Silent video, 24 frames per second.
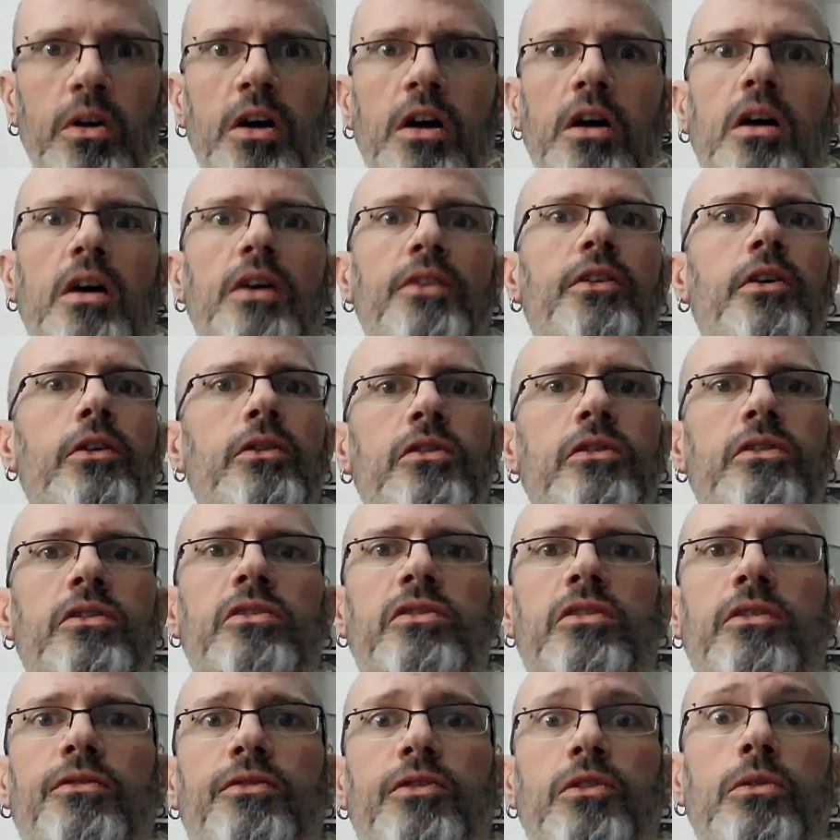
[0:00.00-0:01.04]
those are just a
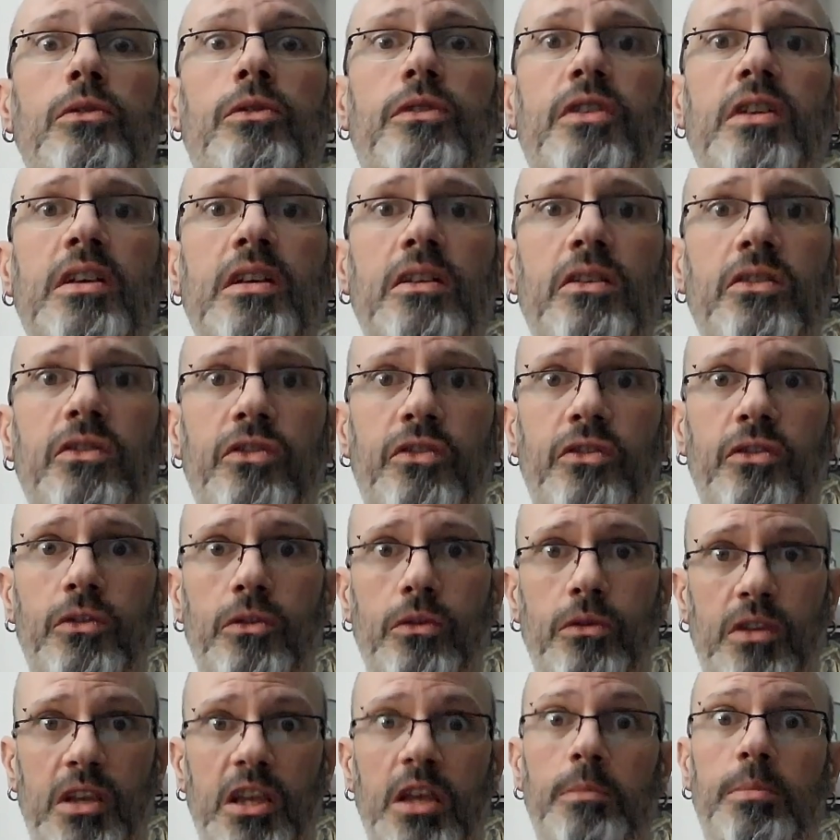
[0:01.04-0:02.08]
few things to
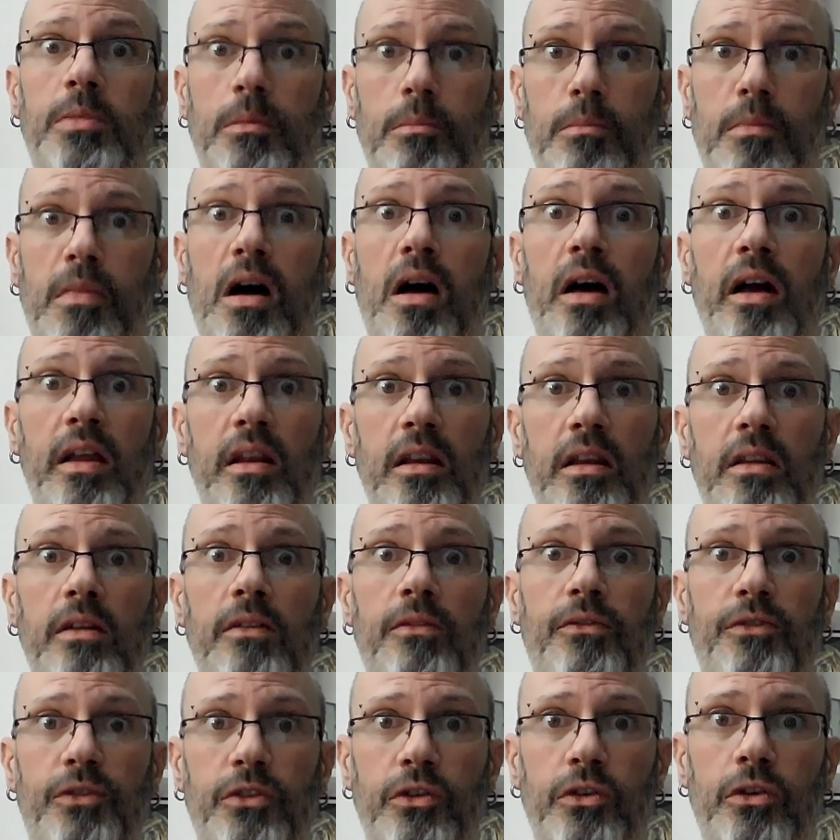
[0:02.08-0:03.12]
keep in mind if
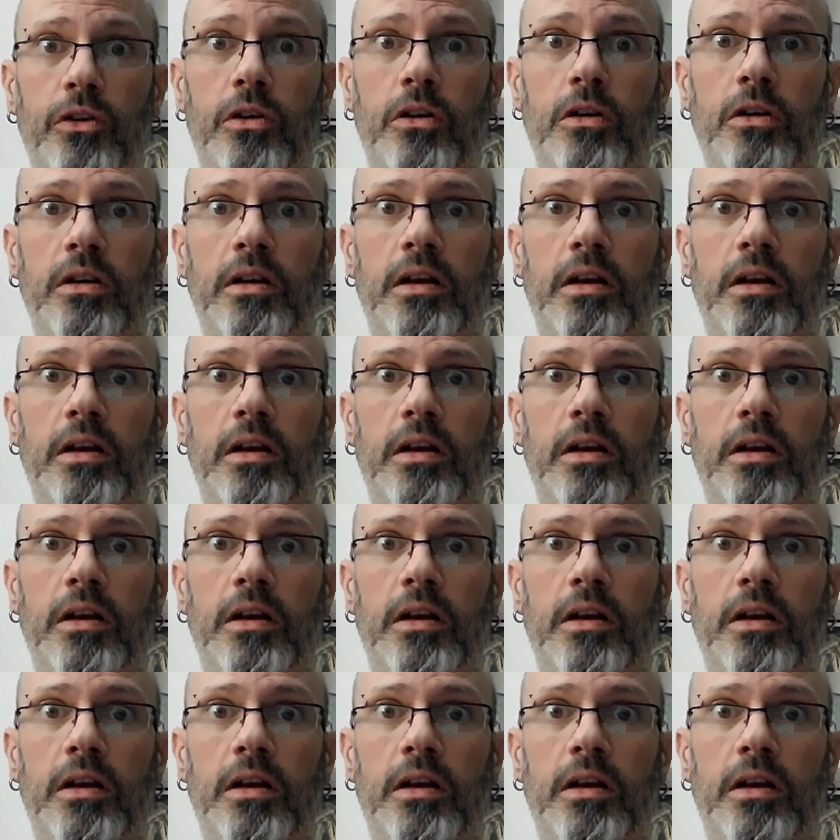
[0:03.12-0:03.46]
you're